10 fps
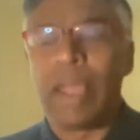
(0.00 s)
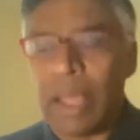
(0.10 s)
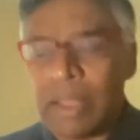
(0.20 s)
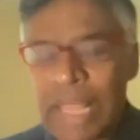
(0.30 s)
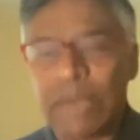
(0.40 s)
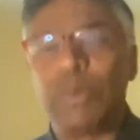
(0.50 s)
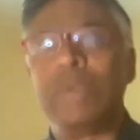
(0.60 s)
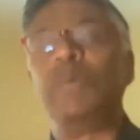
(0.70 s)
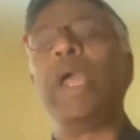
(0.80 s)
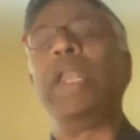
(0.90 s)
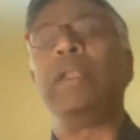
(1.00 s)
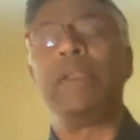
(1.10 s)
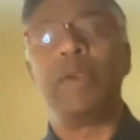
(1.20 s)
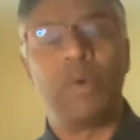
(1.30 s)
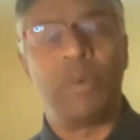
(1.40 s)
that was when
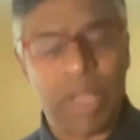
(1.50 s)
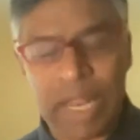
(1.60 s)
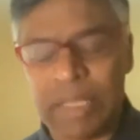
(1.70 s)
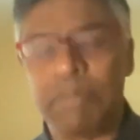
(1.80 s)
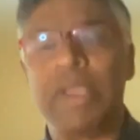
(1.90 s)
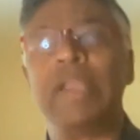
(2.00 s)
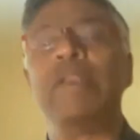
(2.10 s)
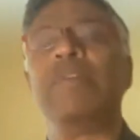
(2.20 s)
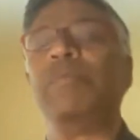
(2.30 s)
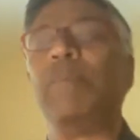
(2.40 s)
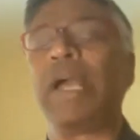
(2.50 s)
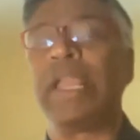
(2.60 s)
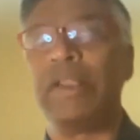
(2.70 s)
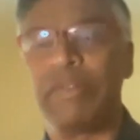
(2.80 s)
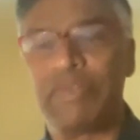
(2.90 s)
we had the period of
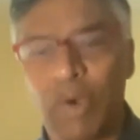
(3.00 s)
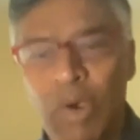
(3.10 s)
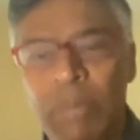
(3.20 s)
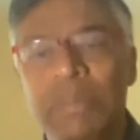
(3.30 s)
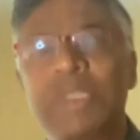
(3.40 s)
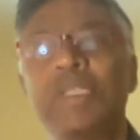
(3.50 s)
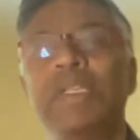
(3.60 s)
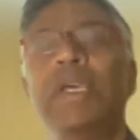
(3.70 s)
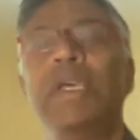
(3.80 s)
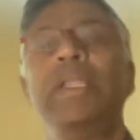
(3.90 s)
market reforms.